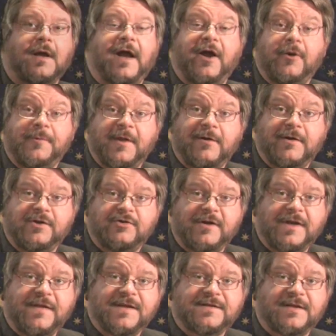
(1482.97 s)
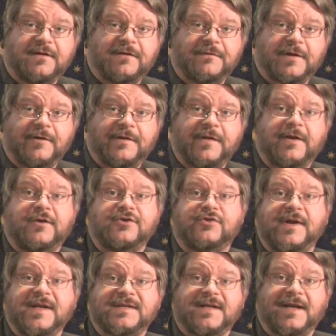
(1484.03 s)
hope that you enjoyed this interview and that you'll
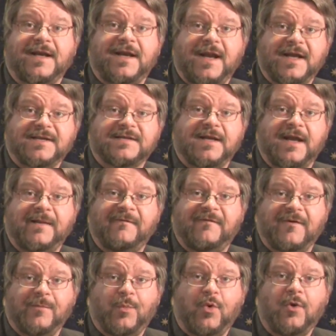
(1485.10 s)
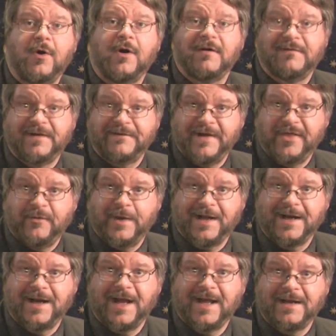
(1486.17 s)
join us again next time for more of Living the
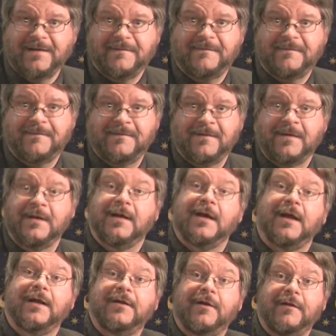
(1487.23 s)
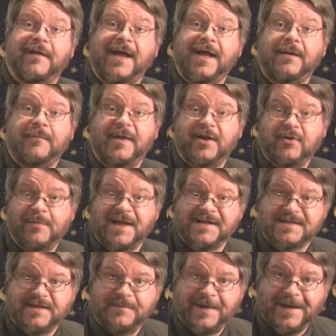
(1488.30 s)
Wiccan Life. Until then, may you
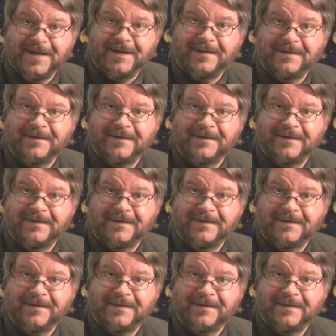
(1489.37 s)
blessed be.